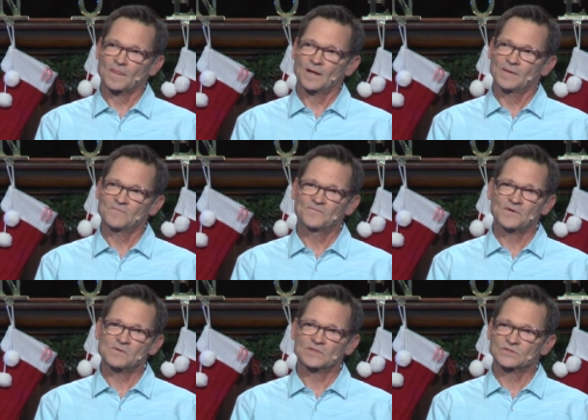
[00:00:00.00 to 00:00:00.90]
I'm
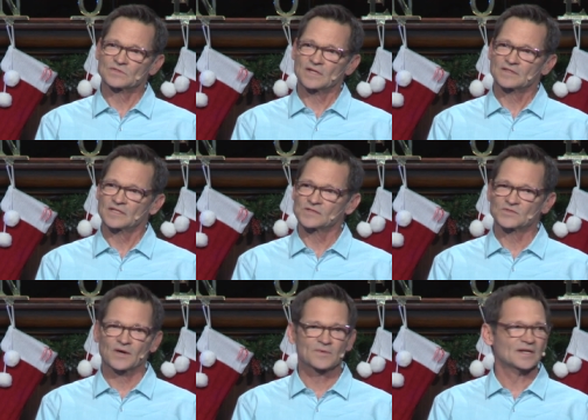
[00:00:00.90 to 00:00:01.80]
focused on things
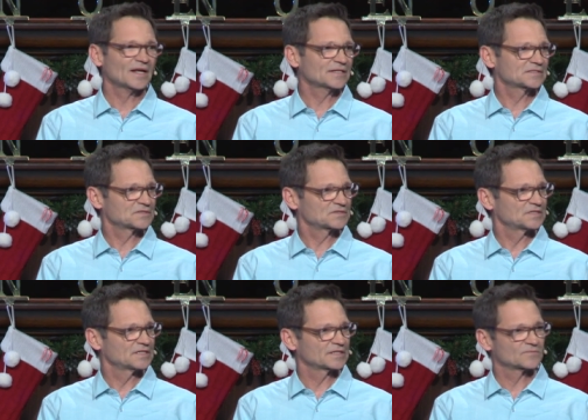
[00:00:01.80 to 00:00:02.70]
I would like to
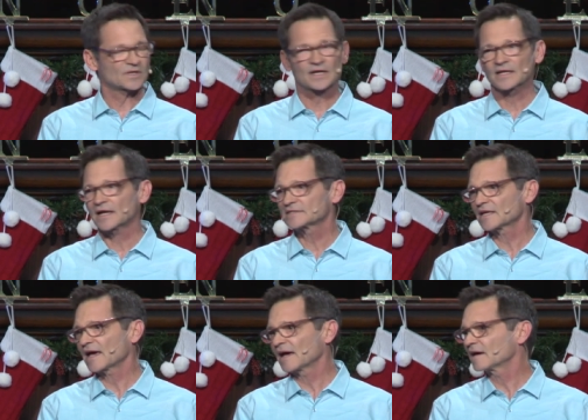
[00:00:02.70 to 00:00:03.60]
see and what I'd like to
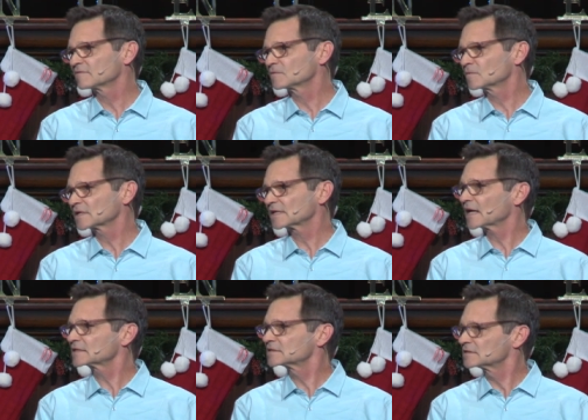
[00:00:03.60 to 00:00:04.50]
have and what I'd
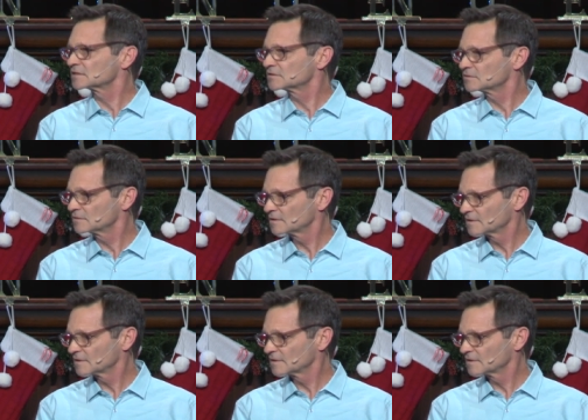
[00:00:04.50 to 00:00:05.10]
like to do.